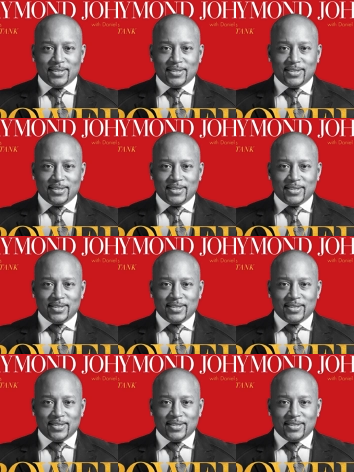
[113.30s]

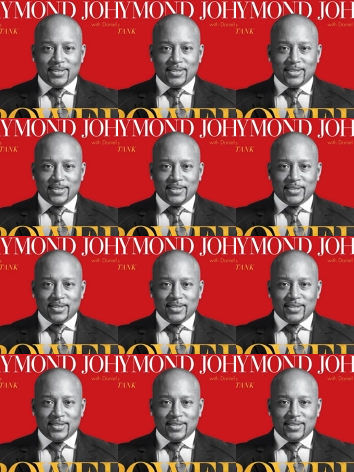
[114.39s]

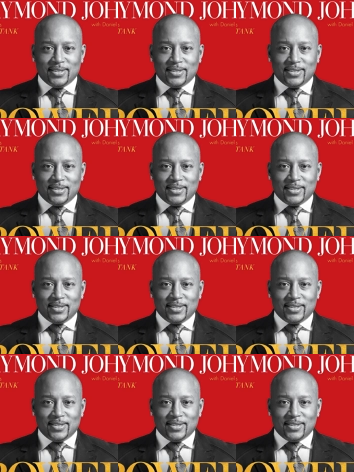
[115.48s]

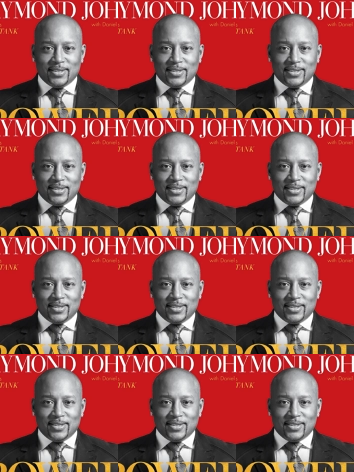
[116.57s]

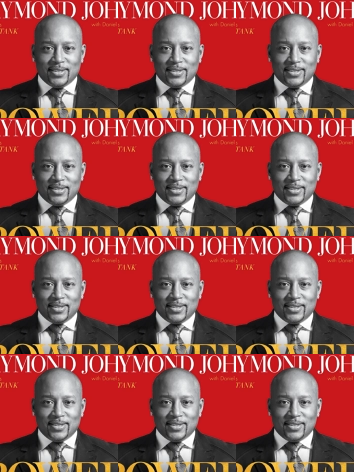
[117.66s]

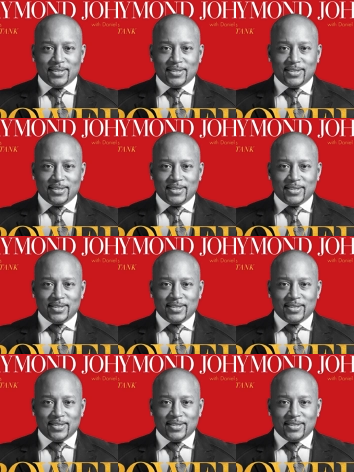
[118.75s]

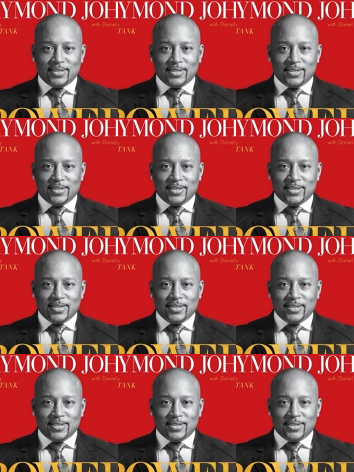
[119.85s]

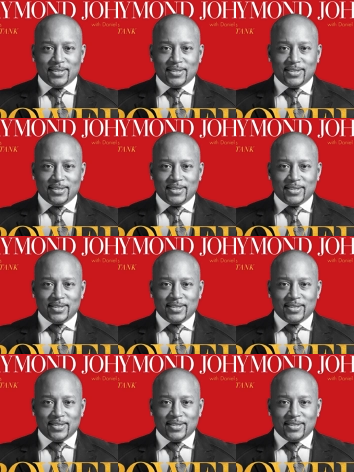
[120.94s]
[no speech]